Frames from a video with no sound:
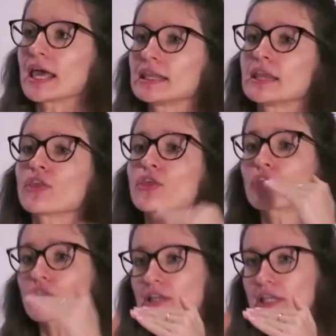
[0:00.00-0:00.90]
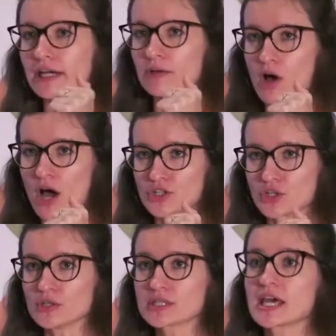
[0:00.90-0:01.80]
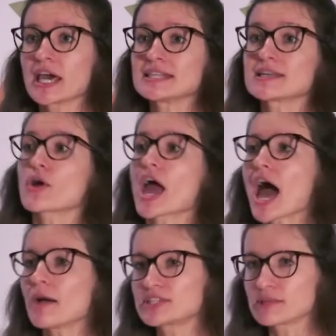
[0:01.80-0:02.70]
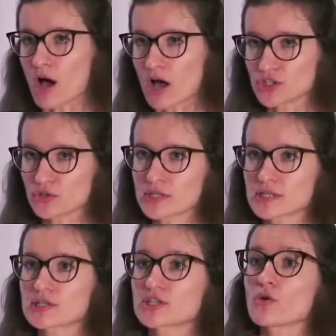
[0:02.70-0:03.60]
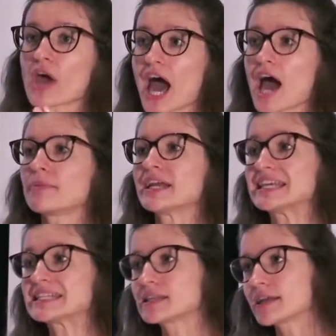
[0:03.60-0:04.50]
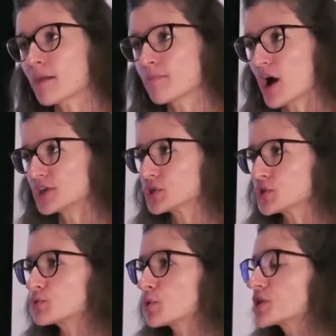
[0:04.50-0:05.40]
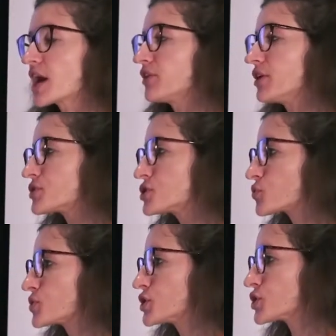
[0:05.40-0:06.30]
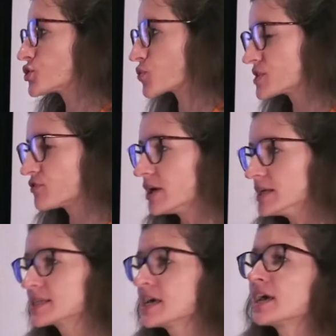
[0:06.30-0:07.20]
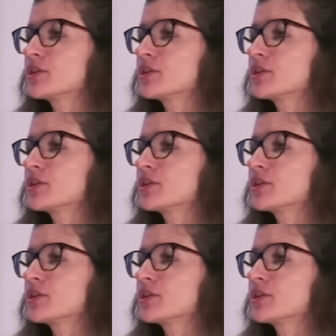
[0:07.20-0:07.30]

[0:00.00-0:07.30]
And then the third layer modules is our empty modules. So app and instant app modules won't have any resources or source files.